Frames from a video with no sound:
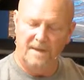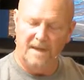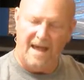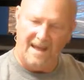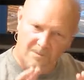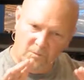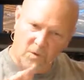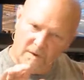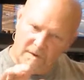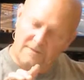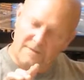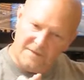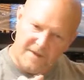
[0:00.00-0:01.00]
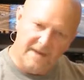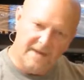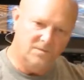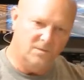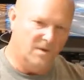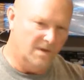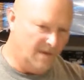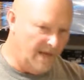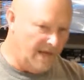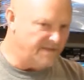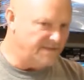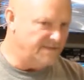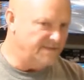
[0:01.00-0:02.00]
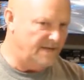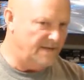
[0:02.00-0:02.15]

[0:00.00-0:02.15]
I, one of the thing, one of the lessons